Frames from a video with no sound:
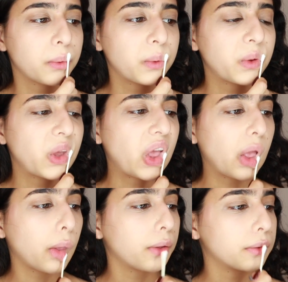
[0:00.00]
I
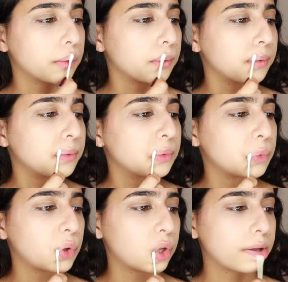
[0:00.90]
just
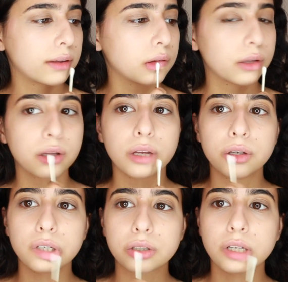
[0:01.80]

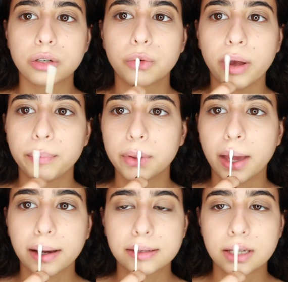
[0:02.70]
start off with my
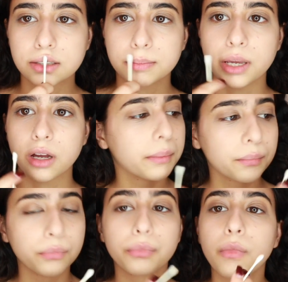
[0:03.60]
lips.
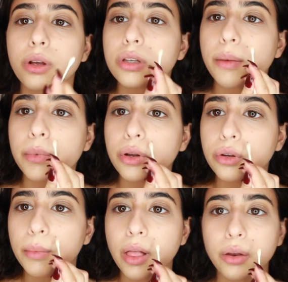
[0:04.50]
Next, I'm going to
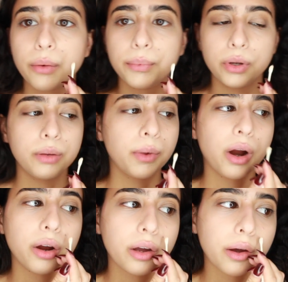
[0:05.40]
do my little beauty
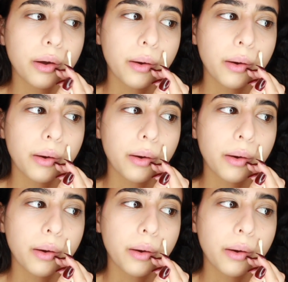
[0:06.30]
mark.